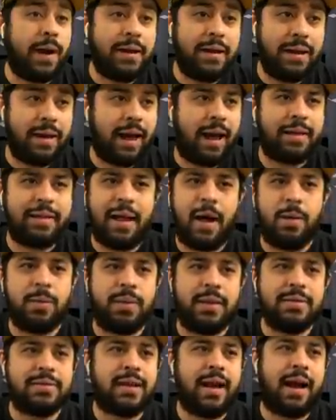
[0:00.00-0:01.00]
idea. I doubt
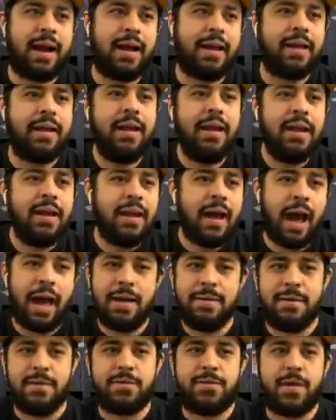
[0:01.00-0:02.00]
this guy I
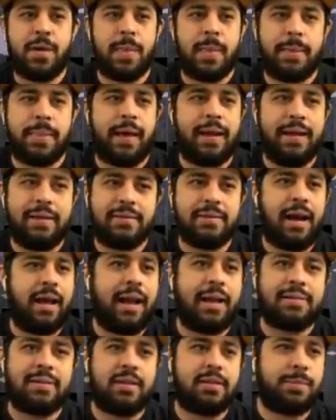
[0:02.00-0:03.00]
have a feeling that he's
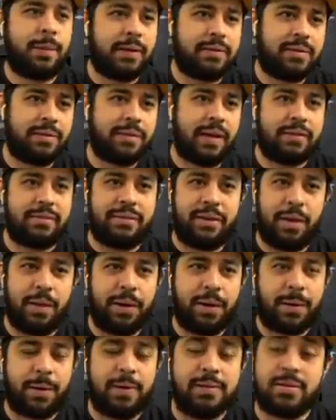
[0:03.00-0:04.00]
not as expensive as the
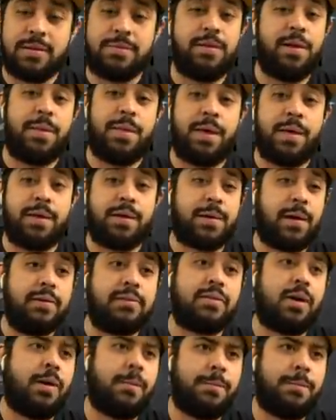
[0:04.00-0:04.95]
other cards, even though the other cards